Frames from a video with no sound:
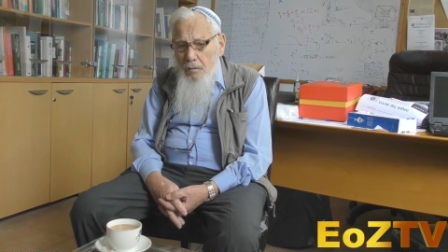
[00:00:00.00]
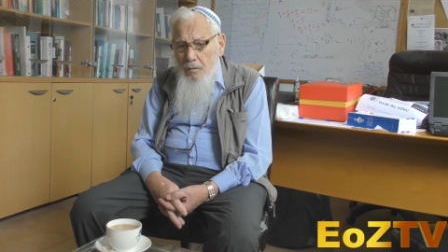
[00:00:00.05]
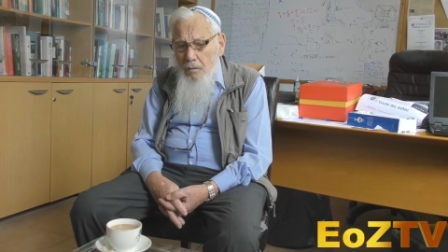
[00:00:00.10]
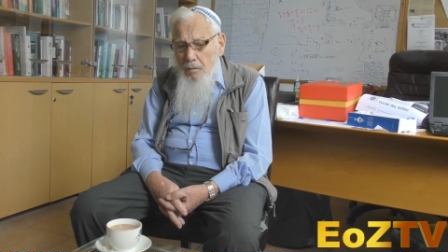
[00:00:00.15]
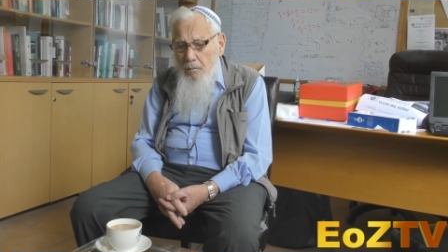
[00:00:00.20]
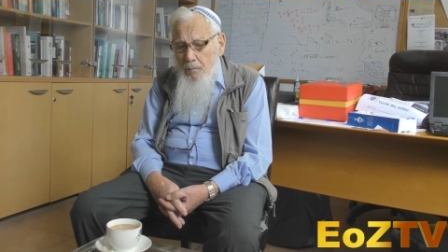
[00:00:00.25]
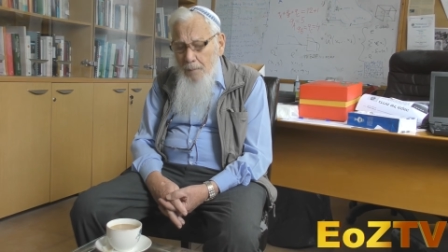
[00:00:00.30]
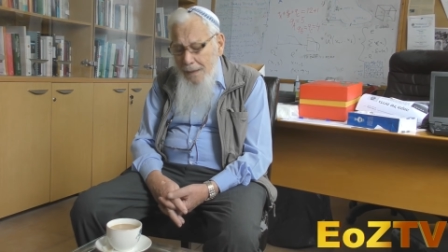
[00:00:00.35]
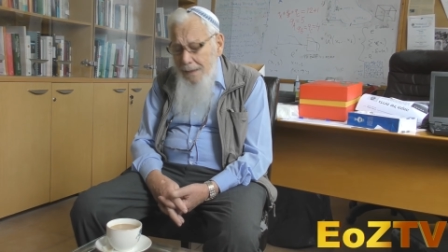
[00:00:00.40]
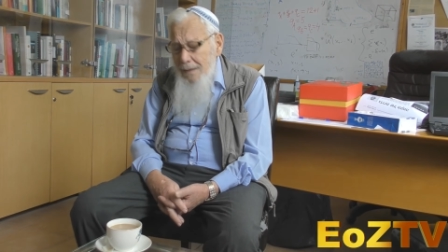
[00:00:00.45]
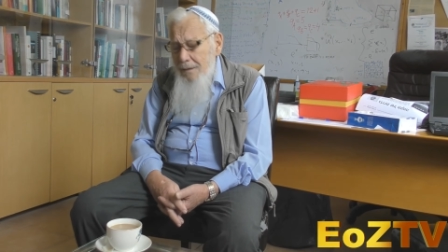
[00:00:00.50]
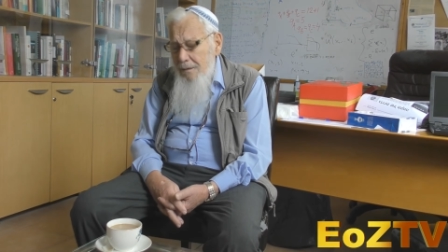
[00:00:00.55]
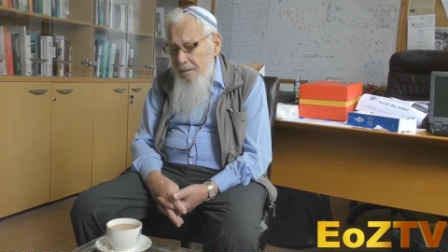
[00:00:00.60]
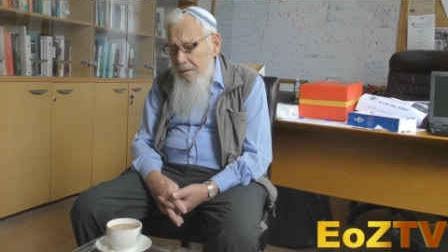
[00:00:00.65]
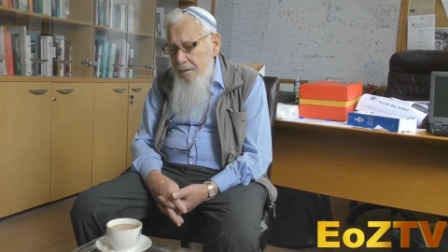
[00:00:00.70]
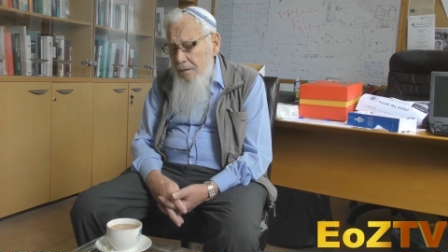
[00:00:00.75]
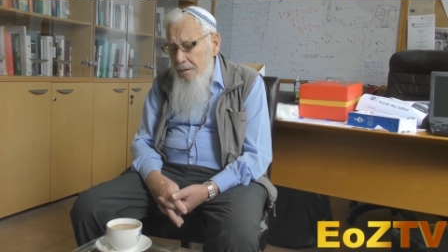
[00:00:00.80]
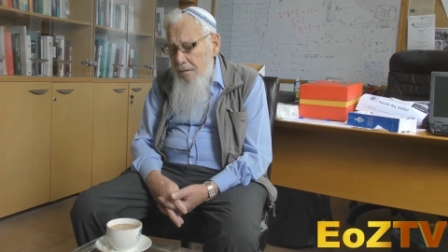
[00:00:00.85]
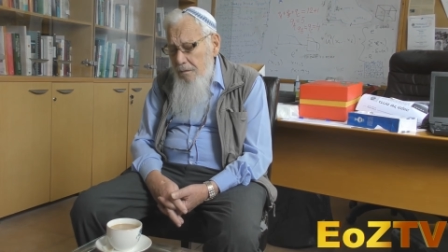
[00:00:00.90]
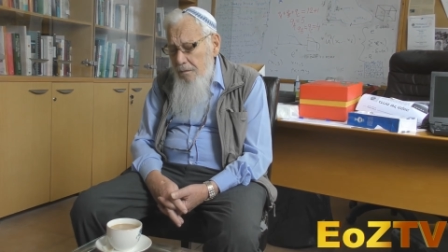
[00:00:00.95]
uh, make a
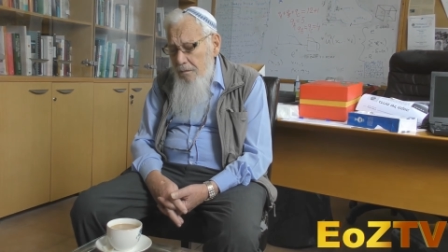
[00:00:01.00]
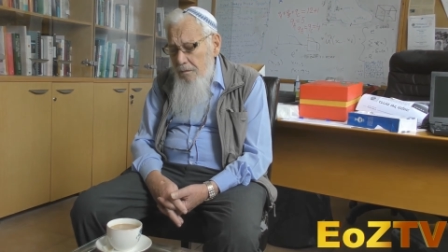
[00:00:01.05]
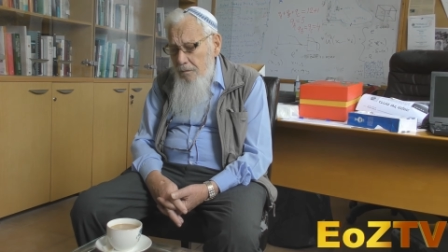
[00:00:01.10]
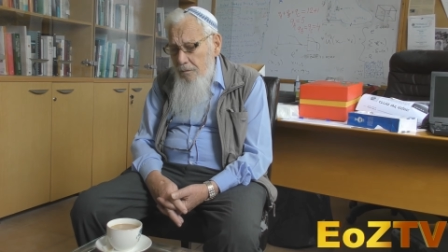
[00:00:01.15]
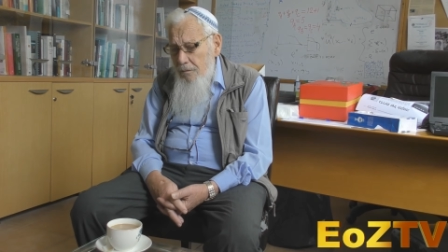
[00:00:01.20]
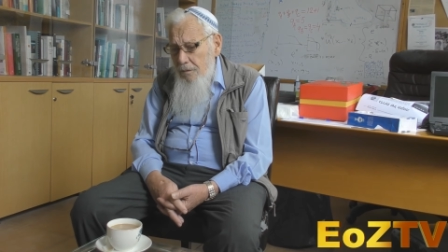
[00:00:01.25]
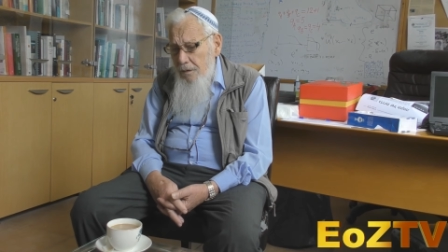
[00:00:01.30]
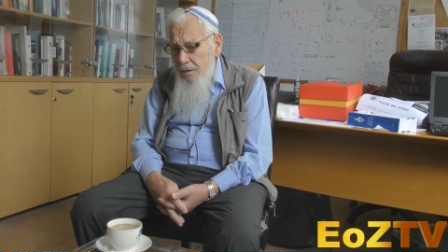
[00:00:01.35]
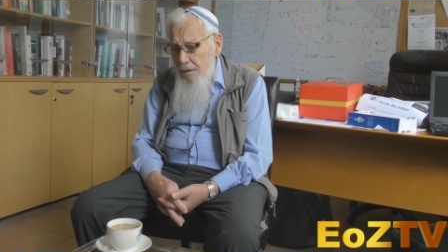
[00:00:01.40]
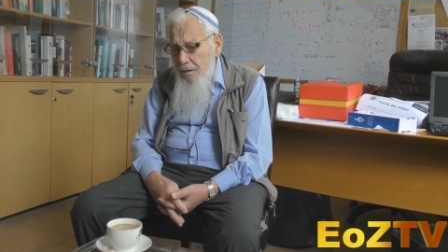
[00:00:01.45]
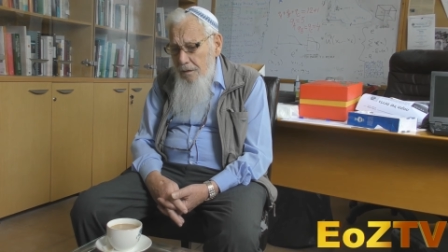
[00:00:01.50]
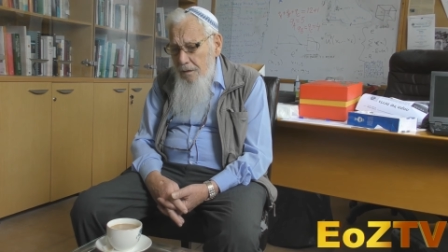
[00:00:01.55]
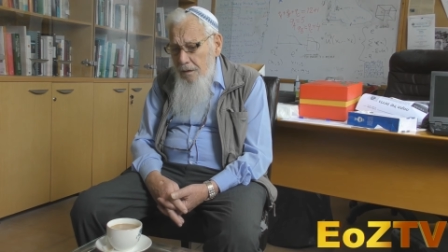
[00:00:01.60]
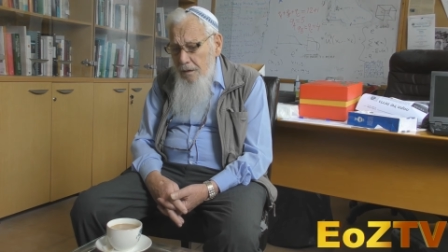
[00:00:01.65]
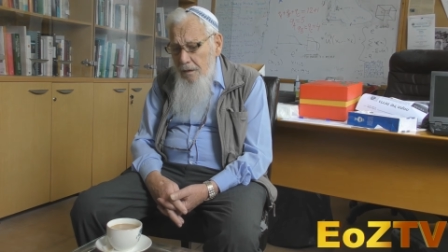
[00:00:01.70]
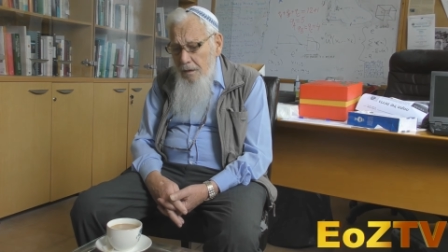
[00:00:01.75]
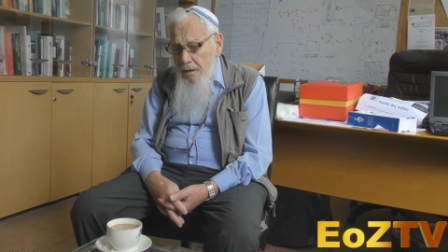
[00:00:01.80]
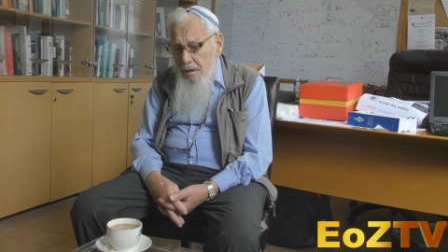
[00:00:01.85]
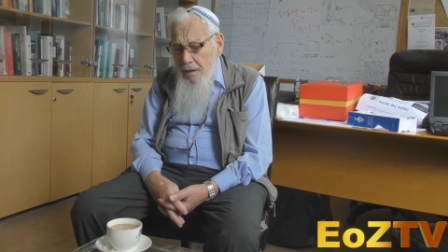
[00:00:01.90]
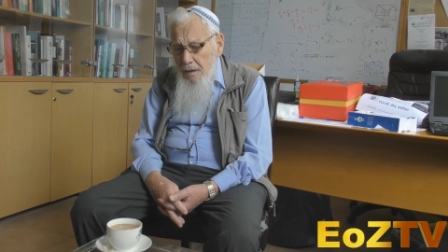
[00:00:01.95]
deal, okay? Right.